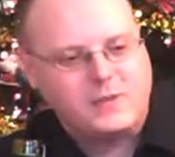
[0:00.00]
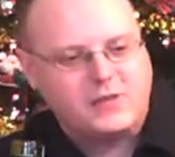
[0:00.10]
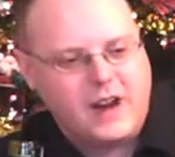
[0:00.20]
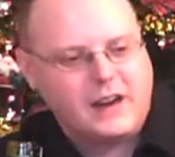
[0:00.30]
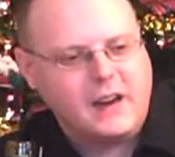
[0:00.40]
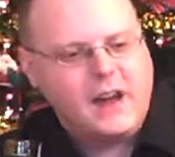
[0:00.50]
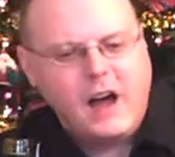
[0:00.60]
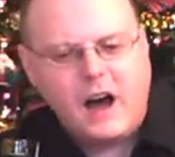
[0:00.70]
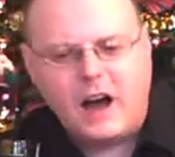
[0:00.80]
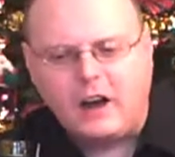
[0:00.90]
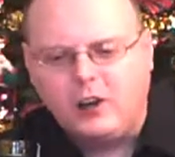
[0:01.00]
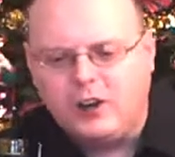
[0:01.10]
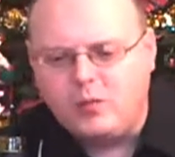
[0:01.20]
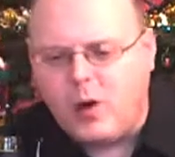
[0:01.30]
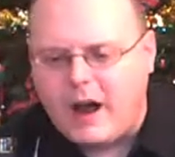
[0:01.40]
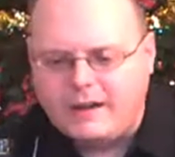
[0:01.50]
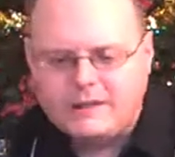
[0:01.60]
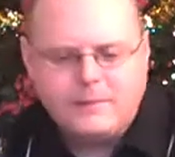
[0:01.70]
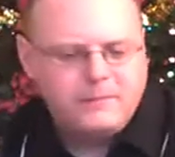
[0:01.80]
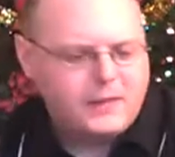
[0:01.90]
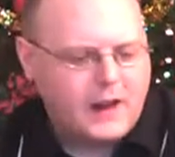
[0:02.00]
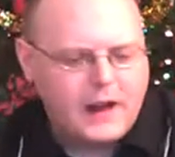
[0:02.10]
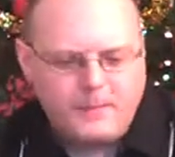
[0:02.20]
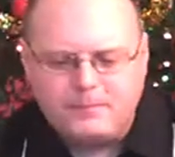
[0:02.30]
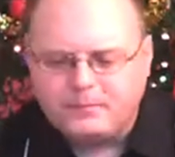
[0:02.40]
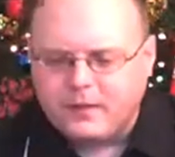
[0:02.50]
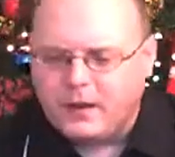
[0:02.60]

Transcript: been drank. Uh, good wines. Um,